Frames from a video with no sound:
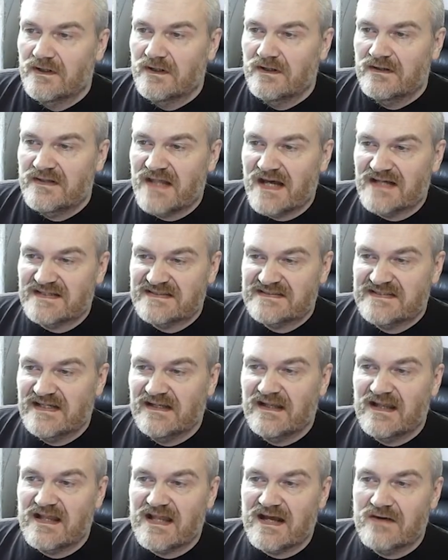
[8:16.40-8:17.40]
That
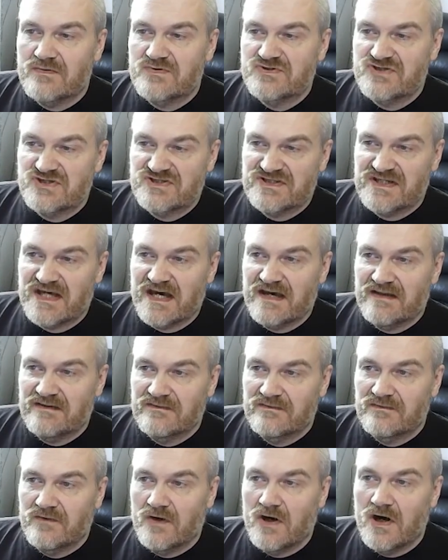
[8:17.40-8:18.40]
still allows you to get
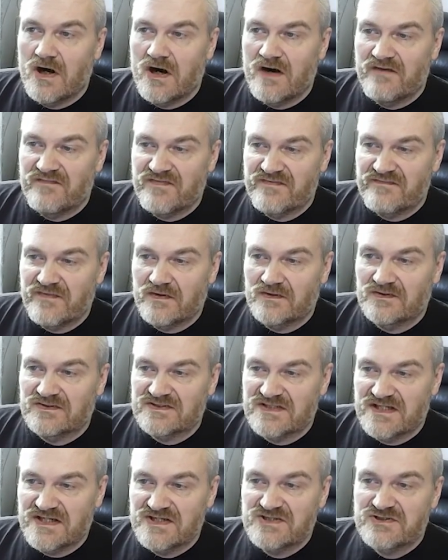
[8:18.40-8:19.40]
half the
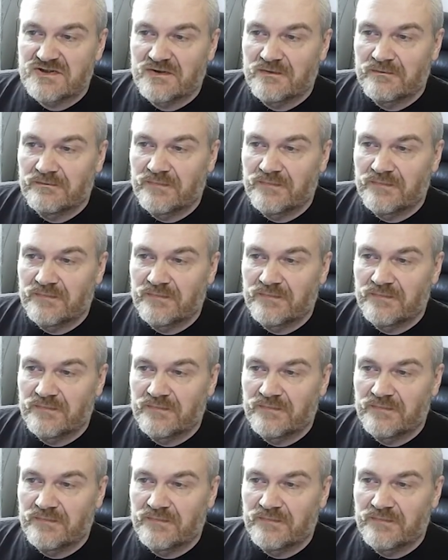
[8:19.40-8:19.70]
voltage,